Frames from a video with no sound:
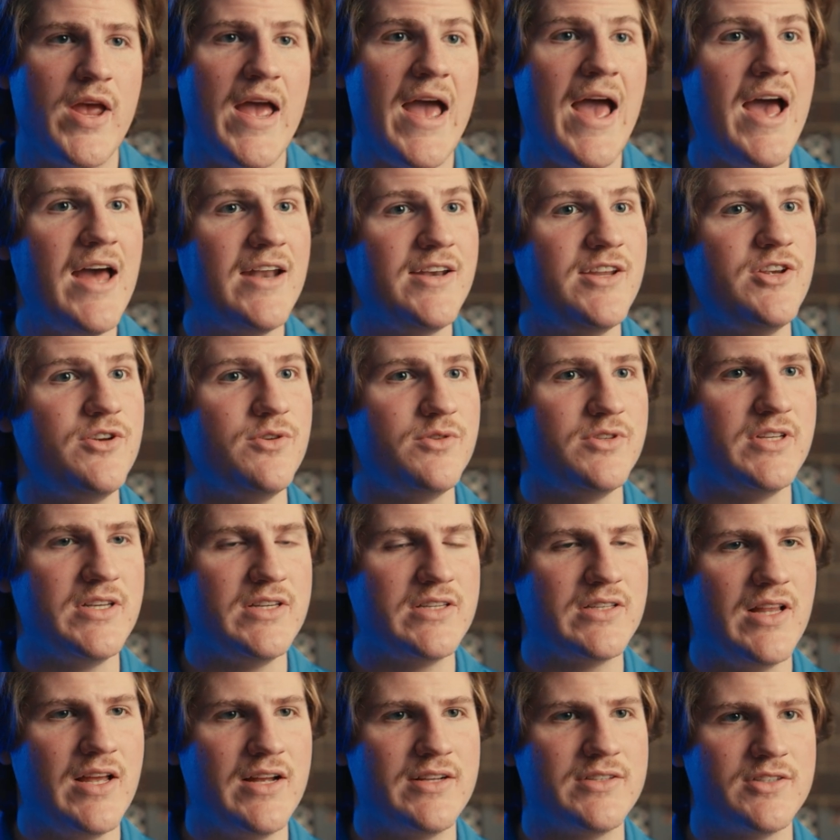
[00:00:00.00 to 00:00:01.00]
had to use
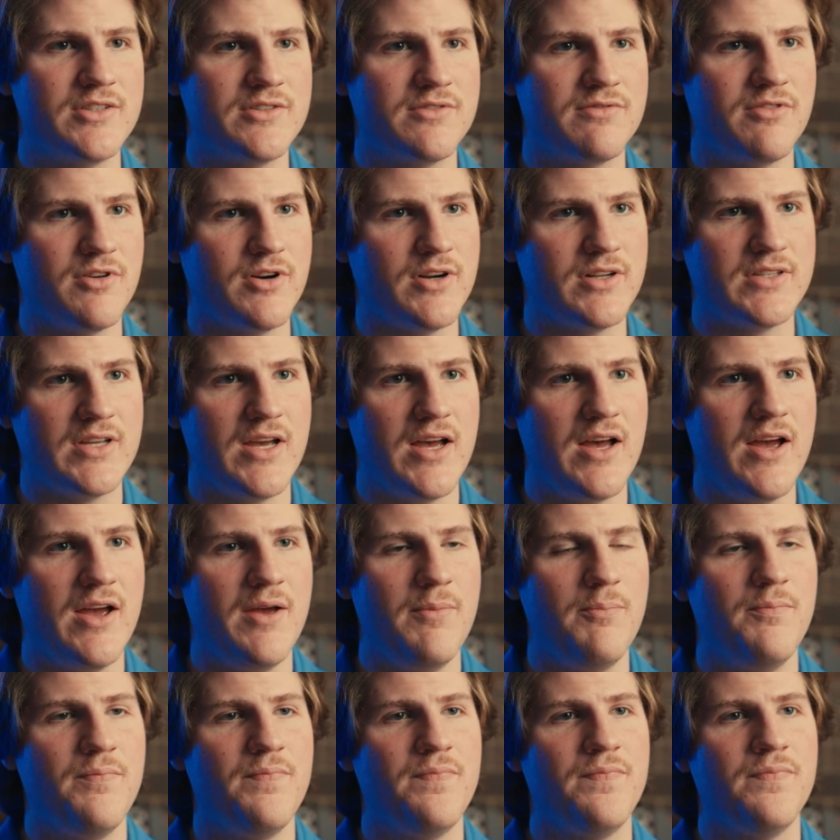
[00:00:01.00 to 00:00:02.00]
these lenses for a
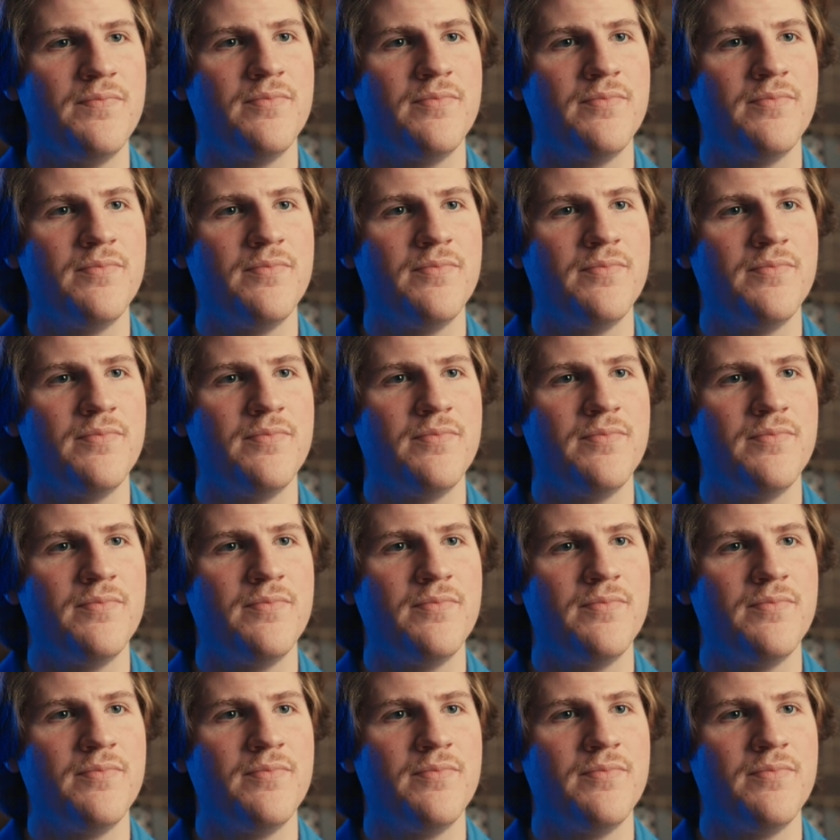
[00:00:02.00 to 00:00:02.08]
time?